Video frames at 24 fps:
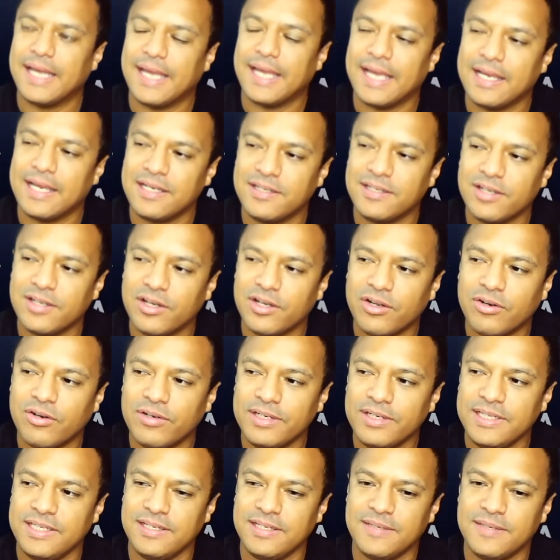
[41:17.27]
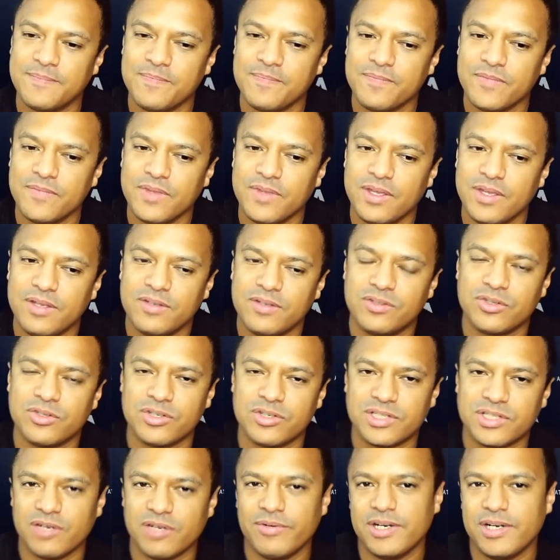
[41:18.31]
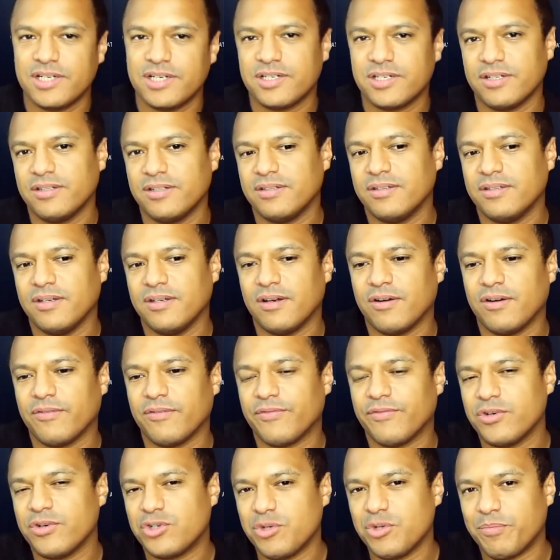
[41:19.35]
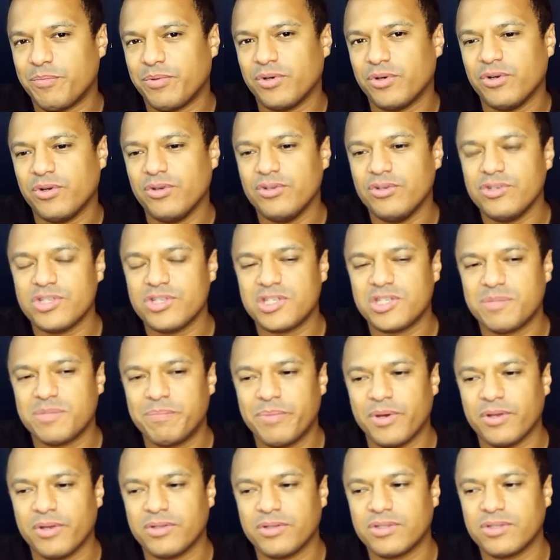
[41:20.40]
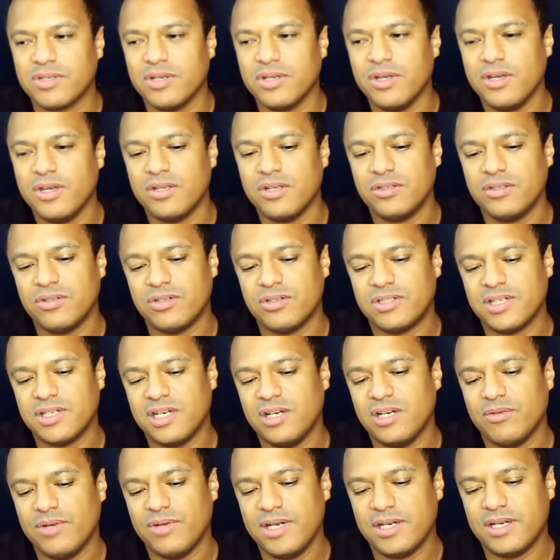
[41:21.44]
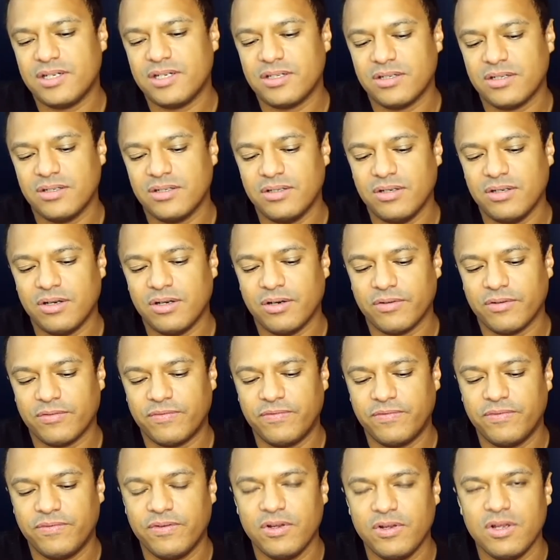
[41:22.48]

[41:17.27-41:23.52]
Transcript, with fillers: and not only the generation of entrepreneurs, but the generation of